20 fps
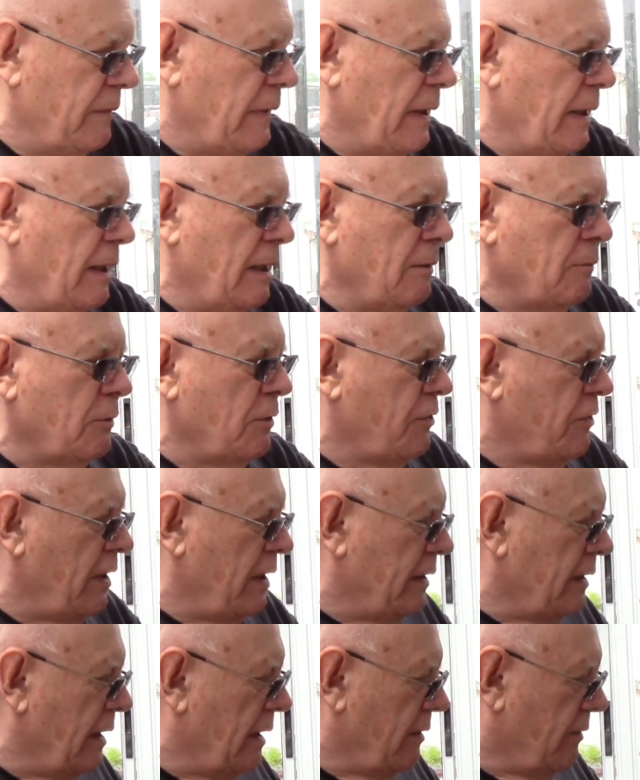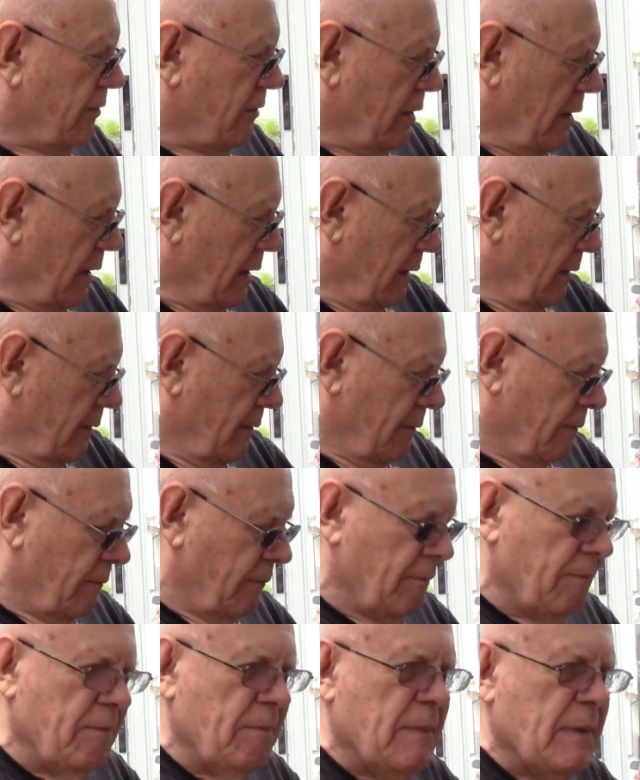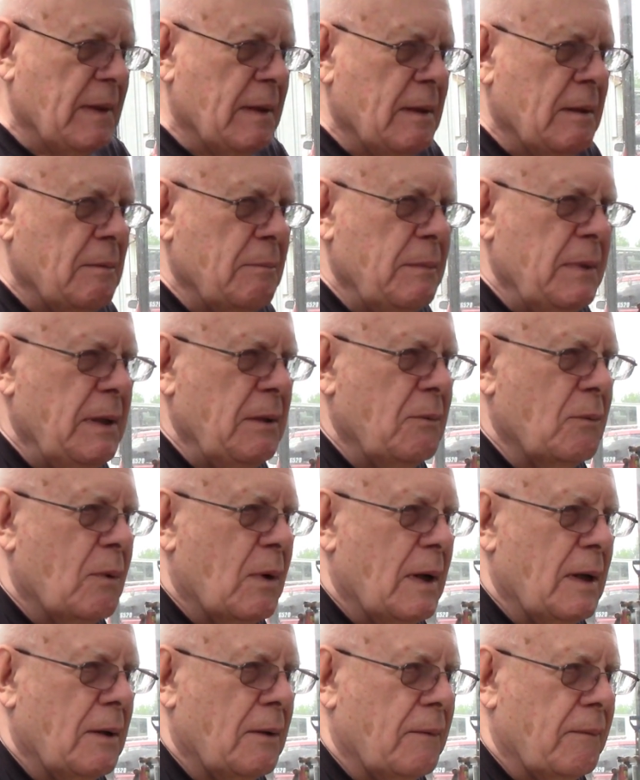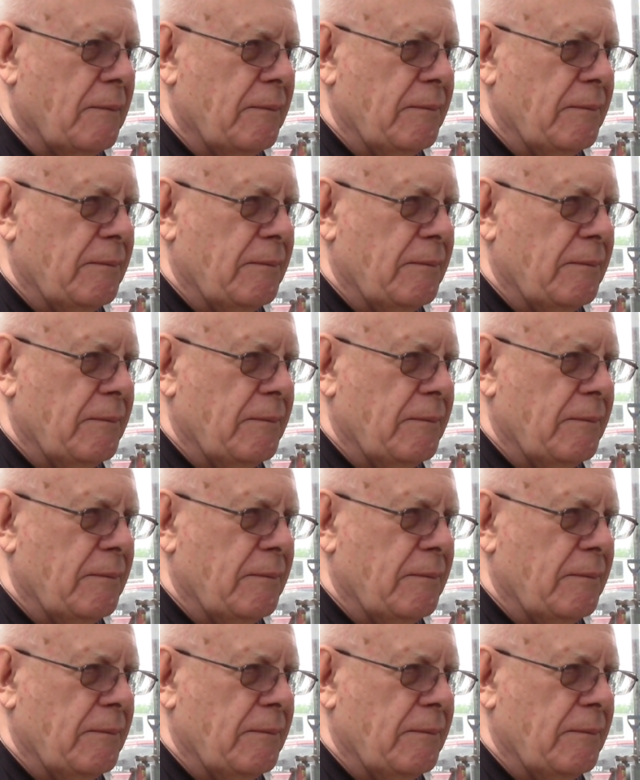and we'll set that aside. Meanwhile,